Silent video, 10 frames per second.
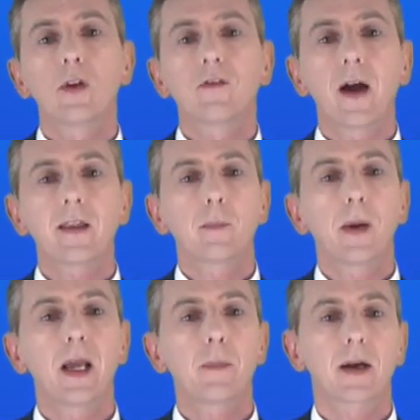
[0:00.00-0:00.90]
We find
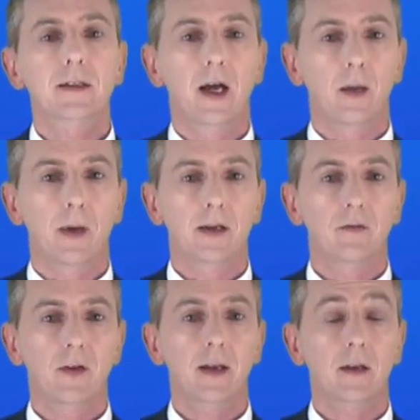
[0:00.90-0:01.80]
the payback time
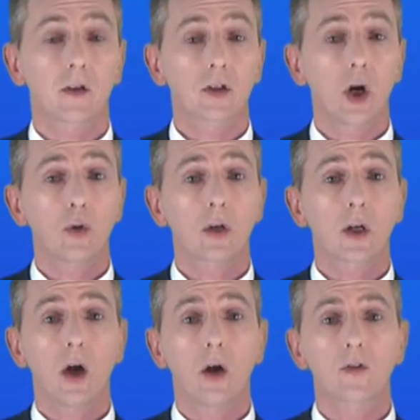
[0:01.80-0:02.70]
by dividing the
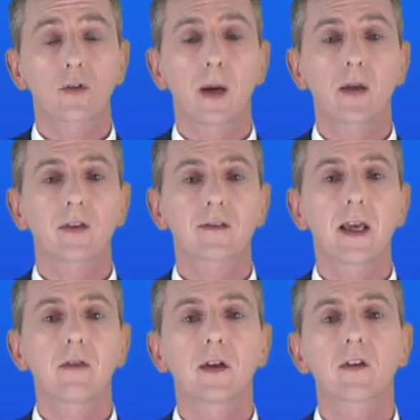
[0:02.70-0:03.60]
total cost by the
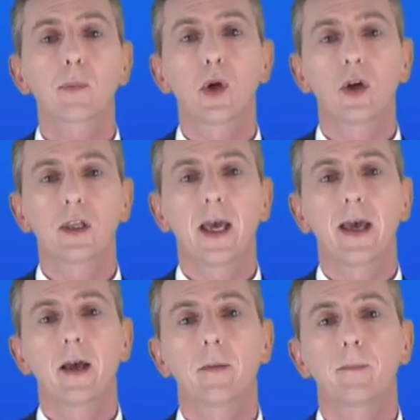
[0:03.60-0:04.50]
savings per
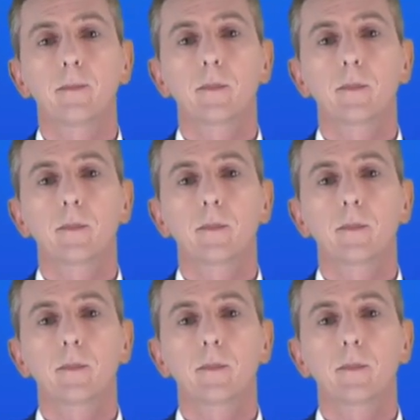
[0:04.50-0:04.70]
year.